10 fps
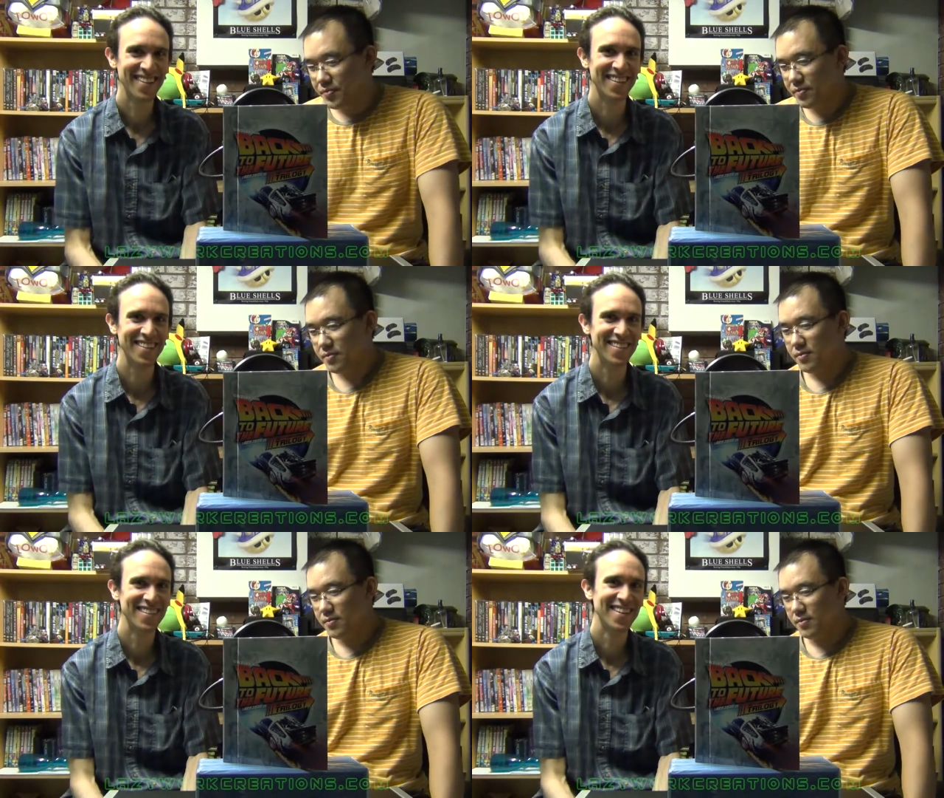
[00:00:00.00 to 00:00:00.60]

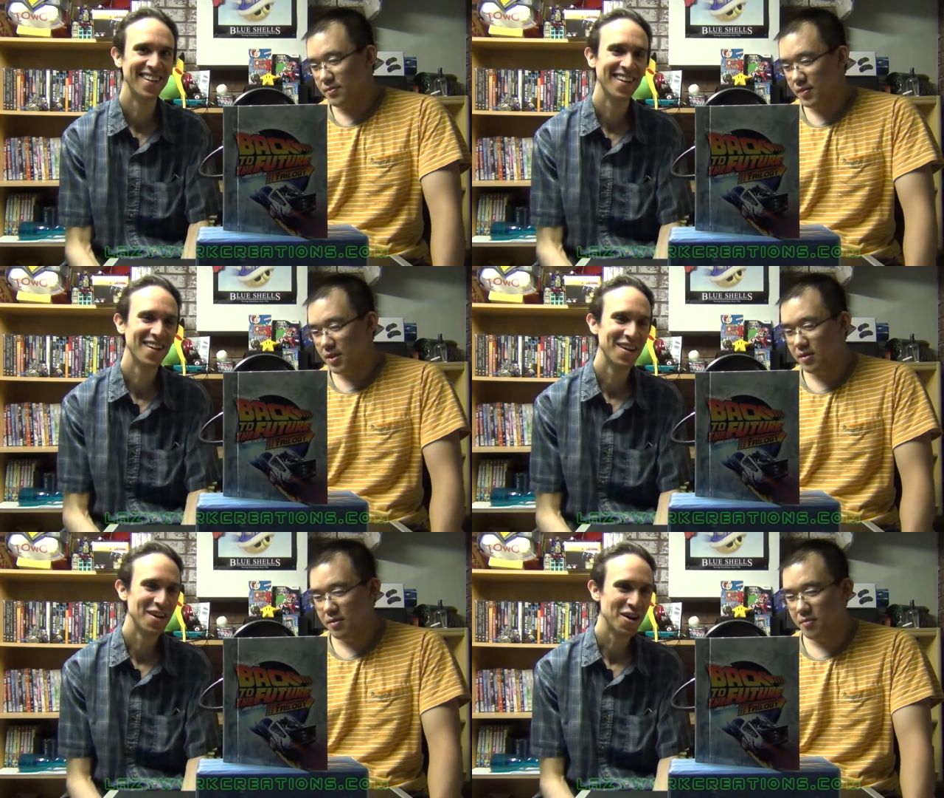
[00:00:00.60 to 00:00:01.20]
Speaker 1: Uh-huh.
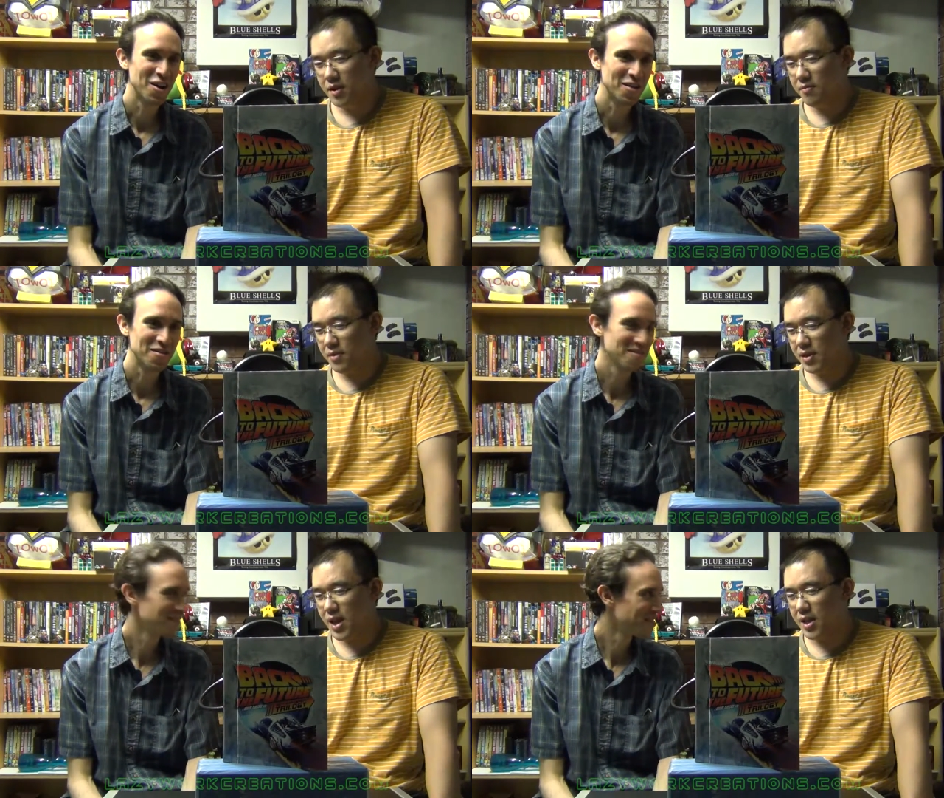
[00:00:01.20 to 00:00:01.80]
but uh,
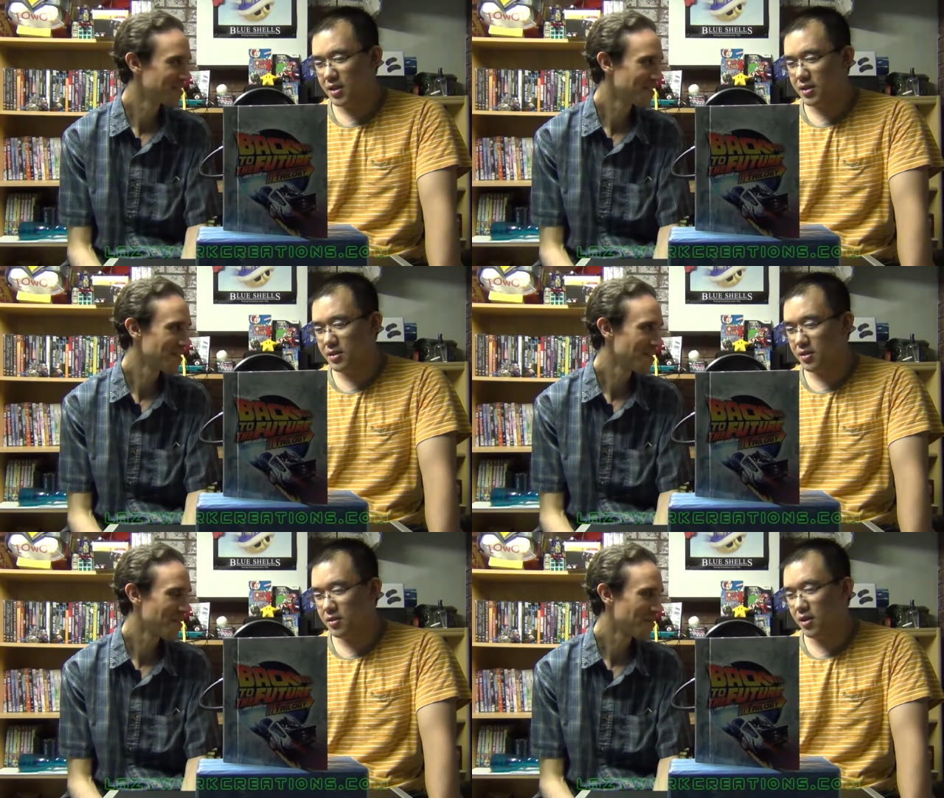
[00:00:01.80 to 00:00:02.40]
but yeah,
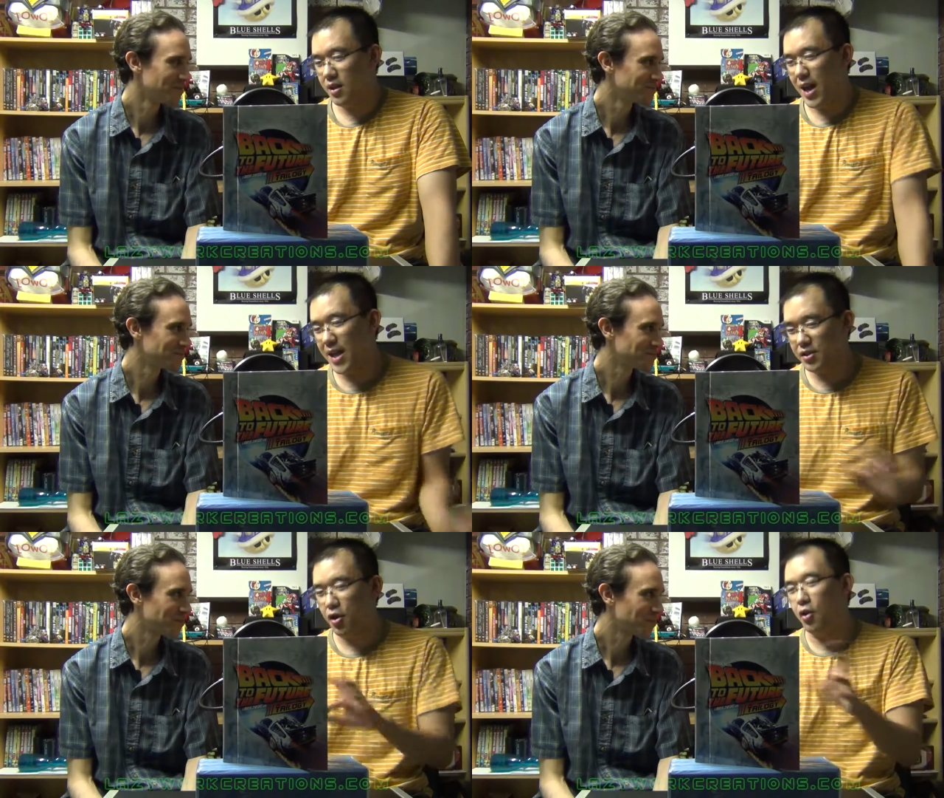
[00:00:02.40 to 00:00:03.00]
that's
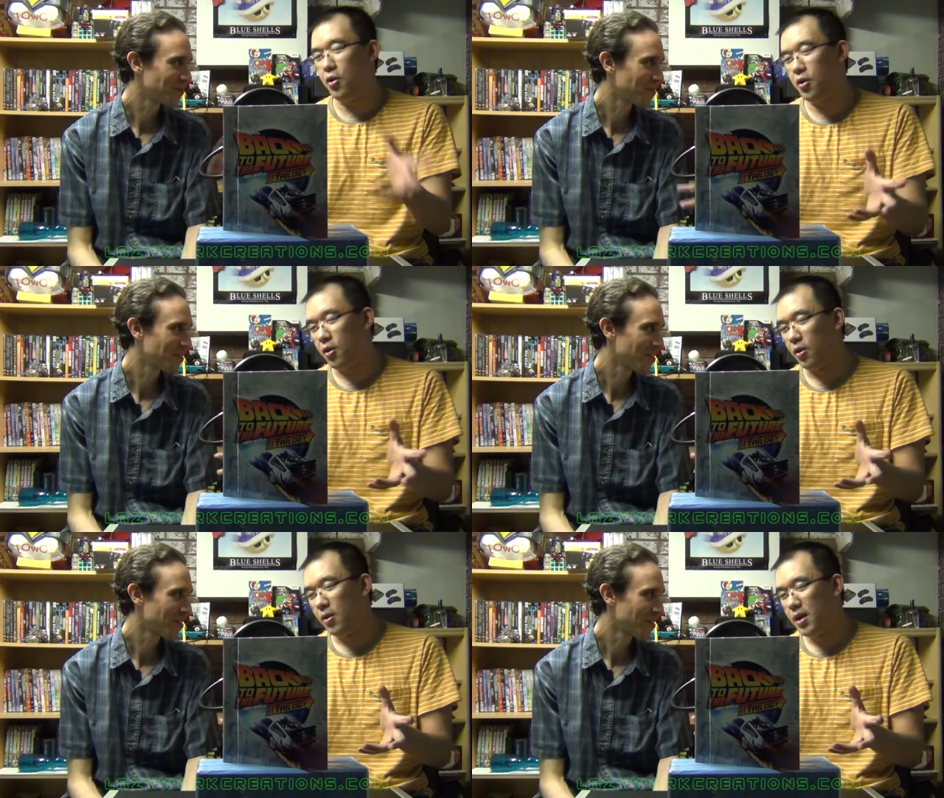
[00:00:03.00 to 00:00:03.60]
as a
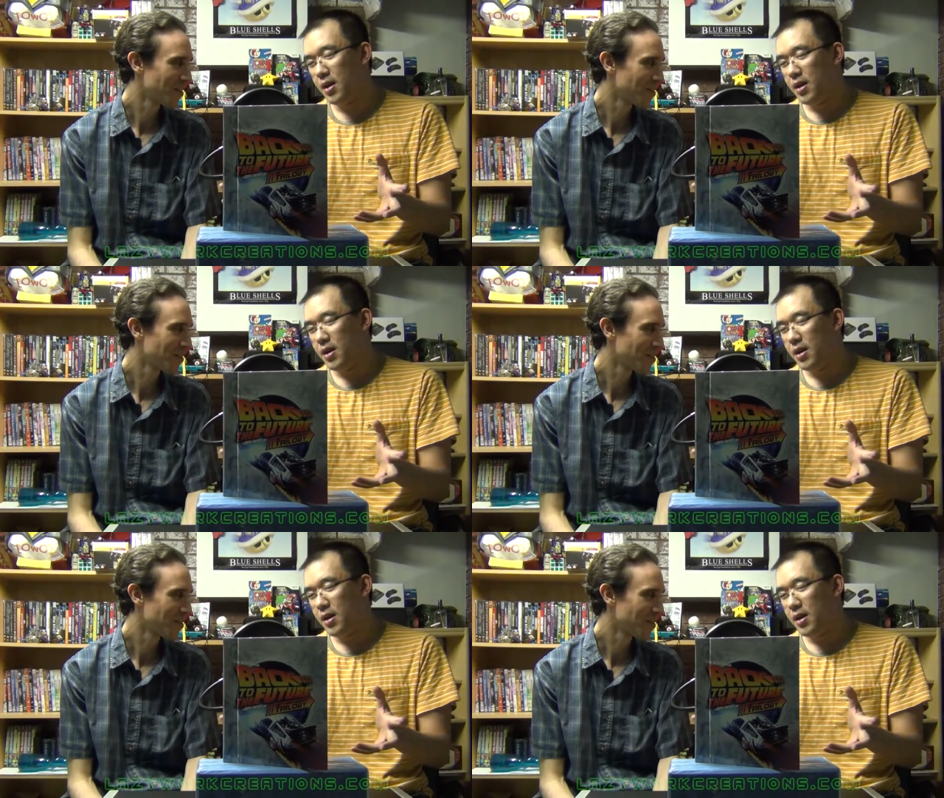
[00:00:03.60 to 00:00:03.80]
whole,